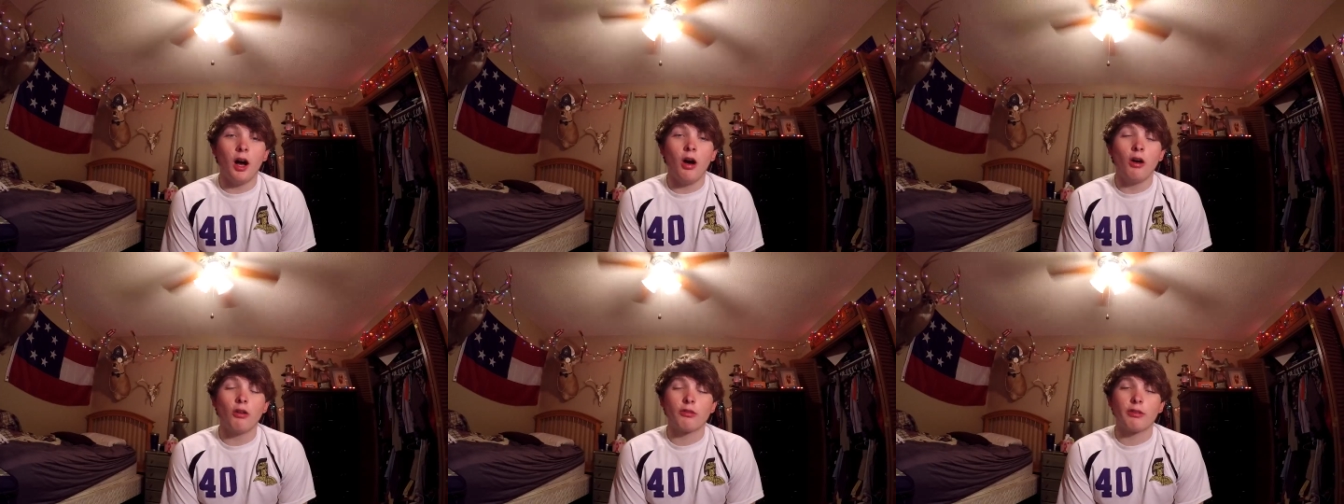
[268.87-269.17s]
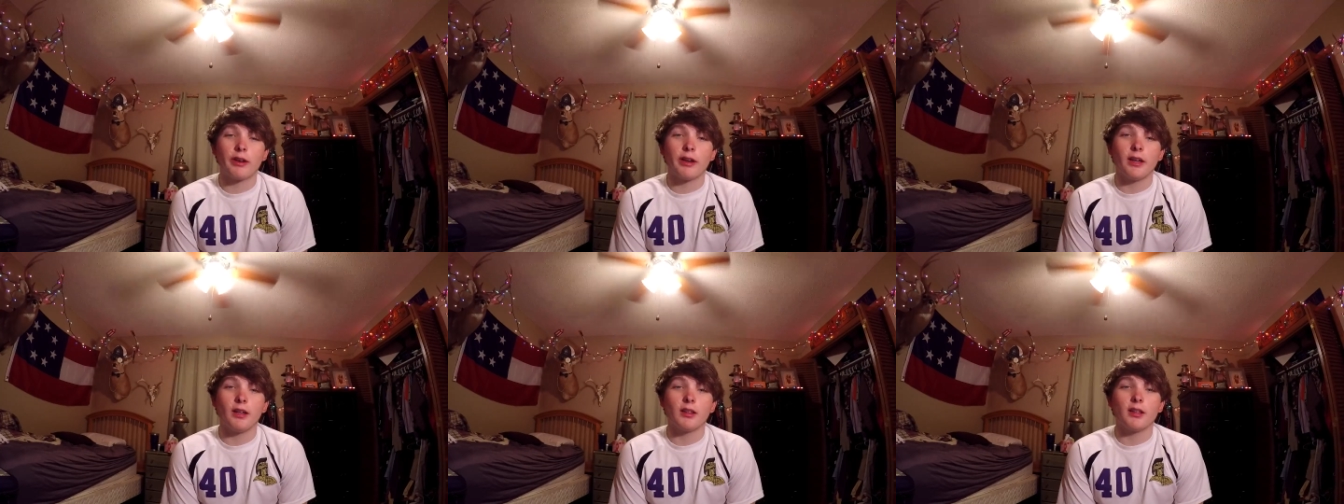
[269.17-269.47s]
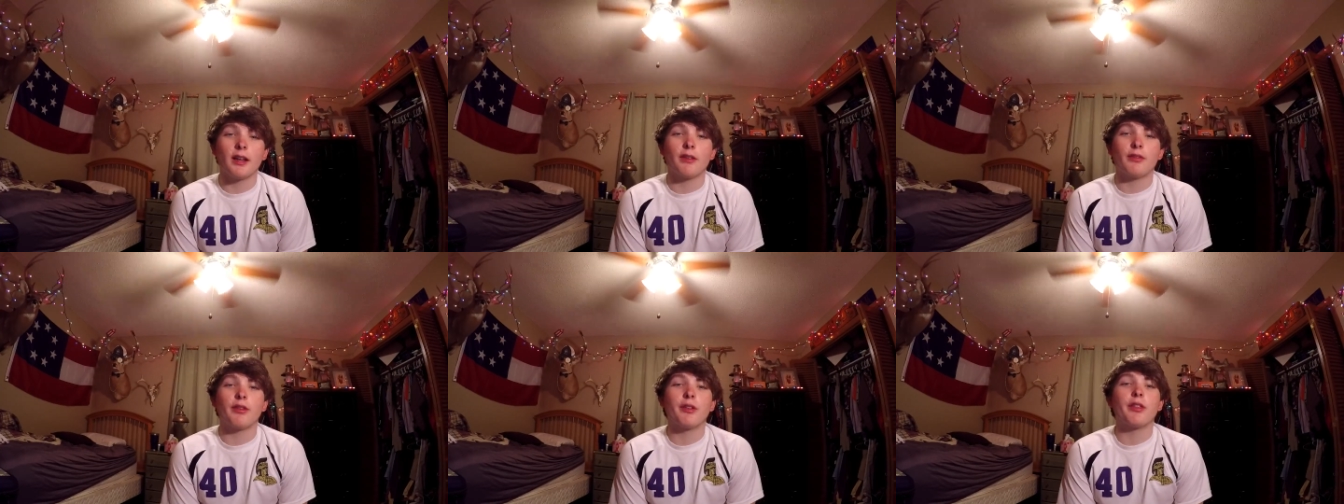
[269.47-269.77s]
a reel and
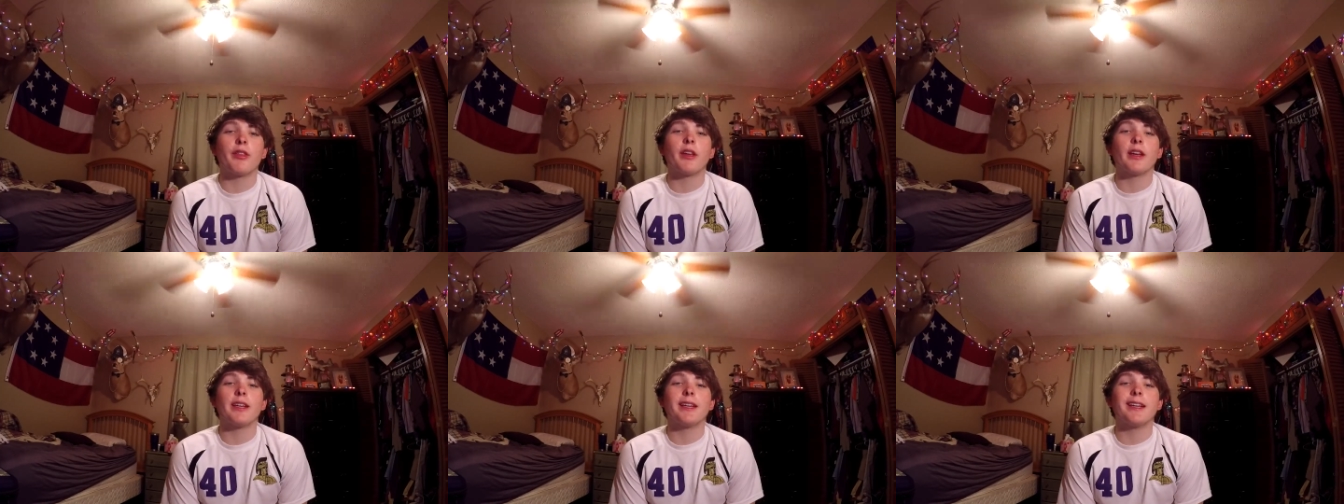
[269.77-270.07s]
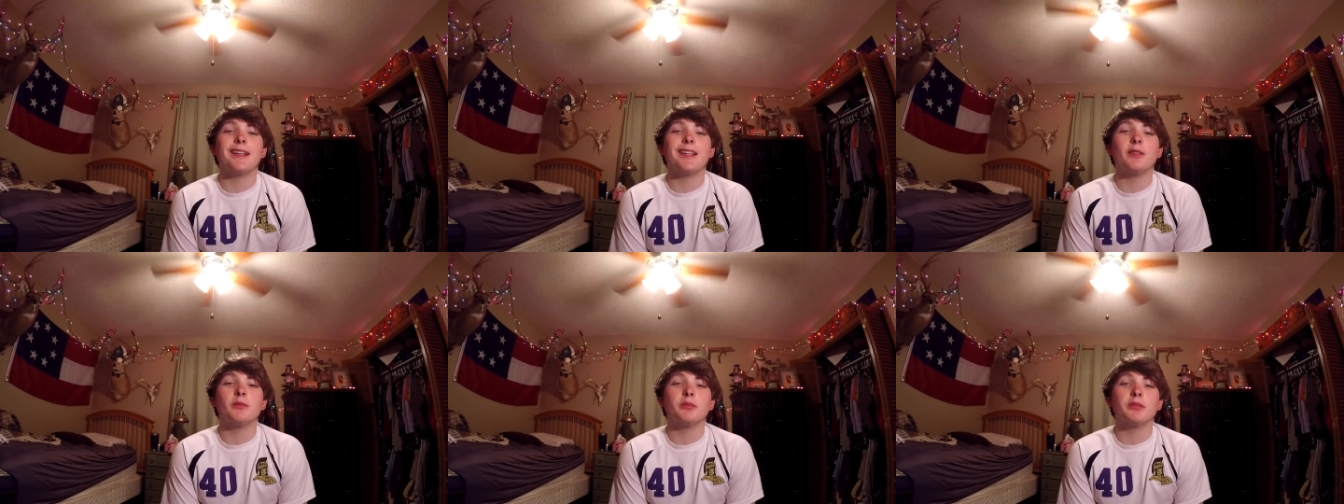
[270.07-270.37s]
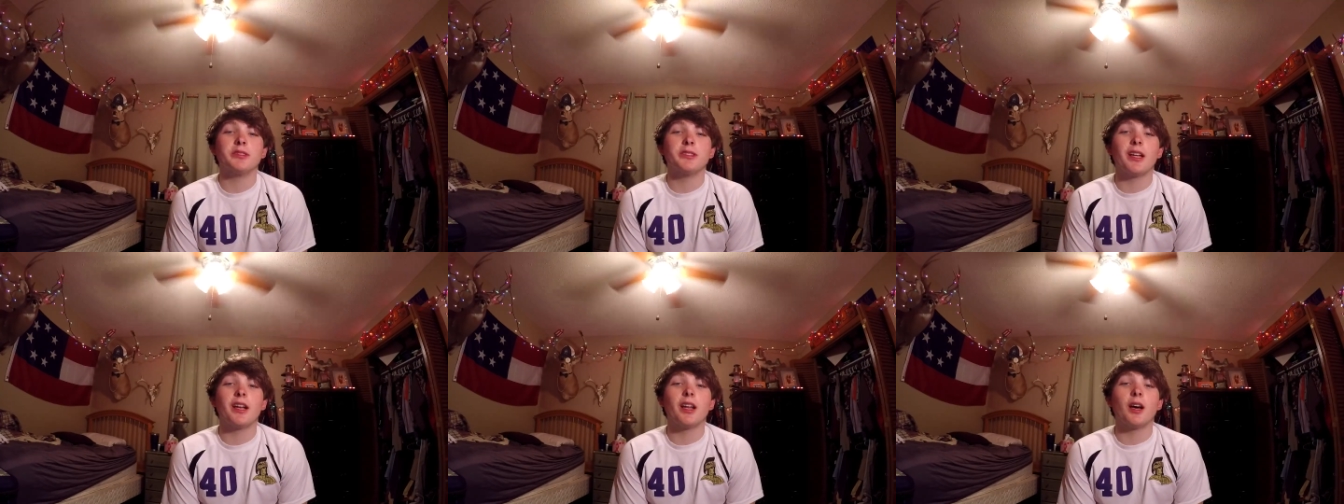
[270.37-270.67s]
everything, get him
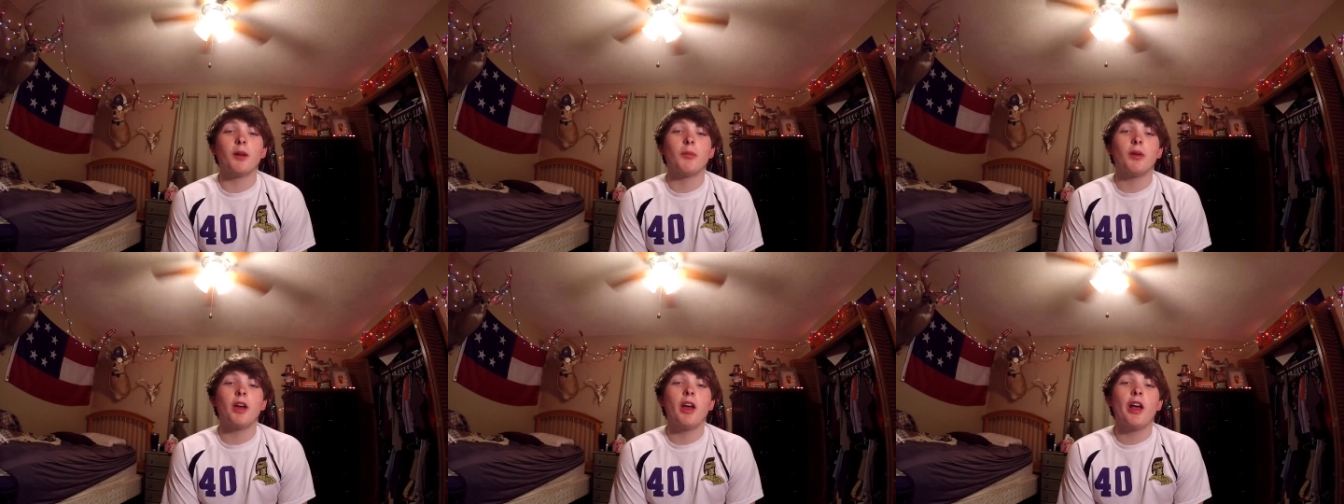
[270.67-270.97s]
set up